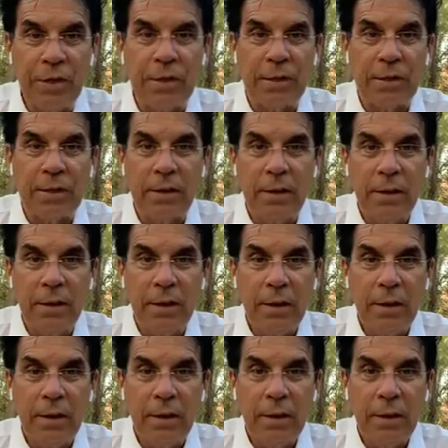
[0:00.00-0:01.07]
Jesus.
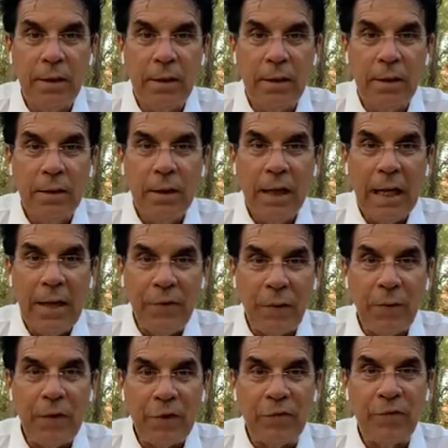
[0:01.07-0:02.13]
And
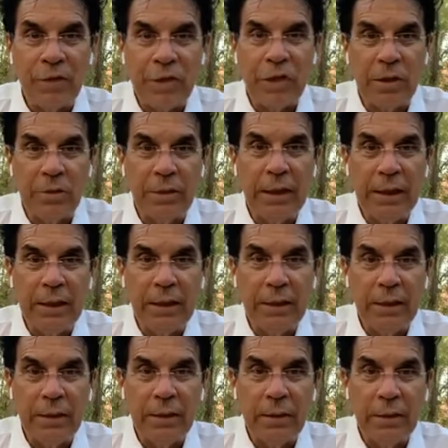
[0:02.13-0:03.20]
there is physical
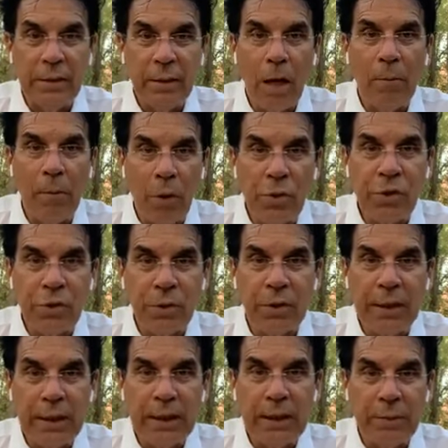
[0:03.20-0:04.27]
healing,
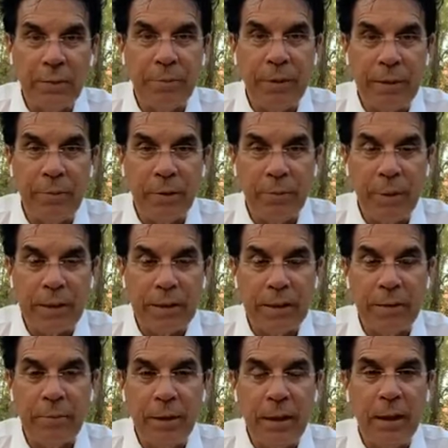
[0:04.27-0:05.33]
emotional healing, where people are
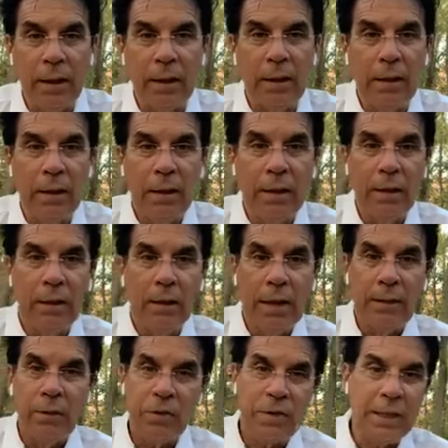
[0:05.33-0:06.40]
messed up mentally.
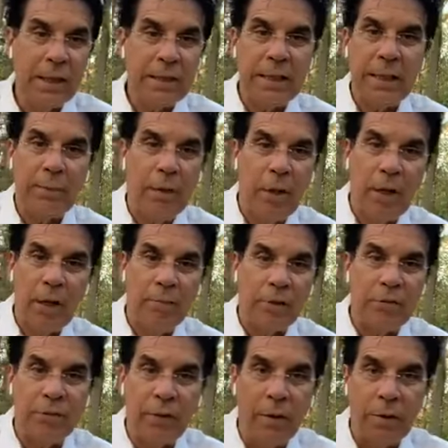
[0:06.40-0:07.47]
And those things come to all of
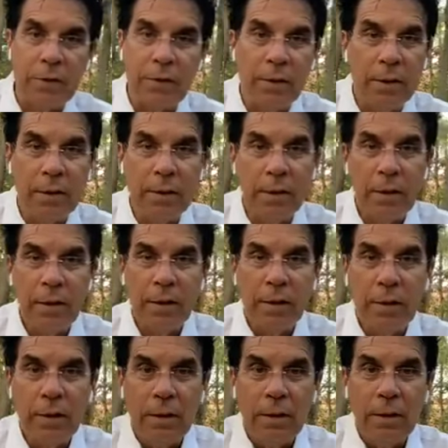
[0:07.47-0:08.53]
us, folks.
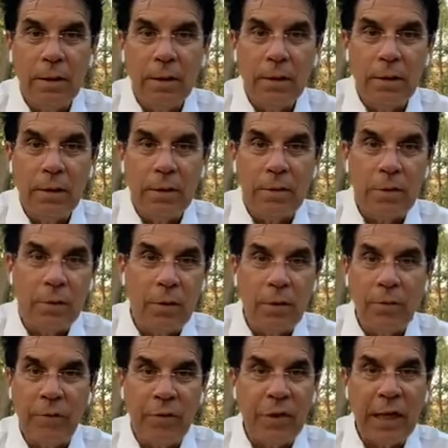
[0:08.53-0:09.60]
So
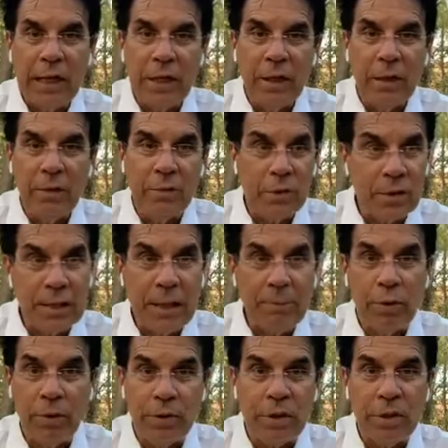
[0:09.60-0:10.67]
don't ever think, just
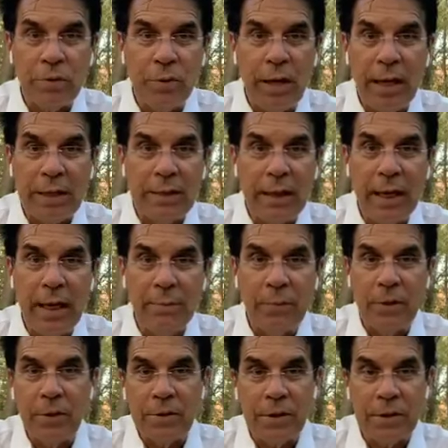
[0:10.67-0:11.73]
that person's whacked out
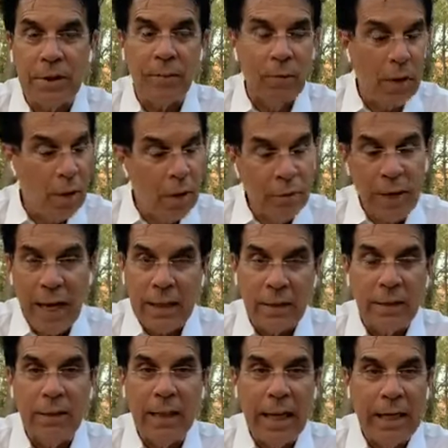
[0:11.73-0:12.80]
because of something. No, that
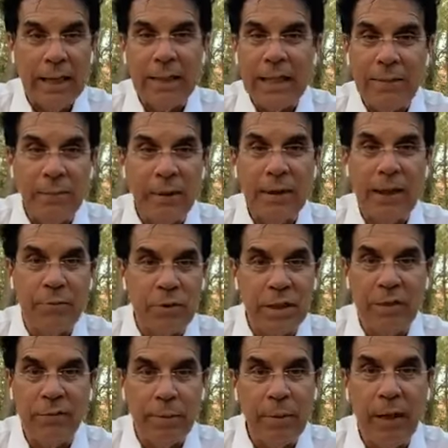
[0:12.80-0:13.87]
demon comes
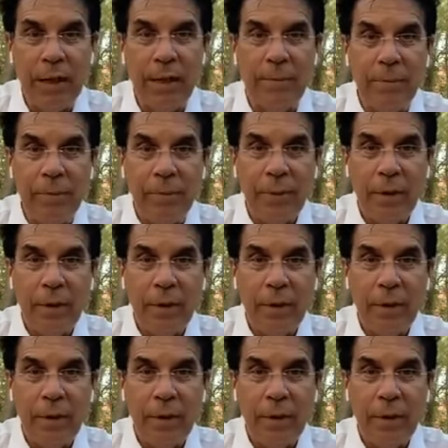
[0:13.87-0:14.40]
to everybody.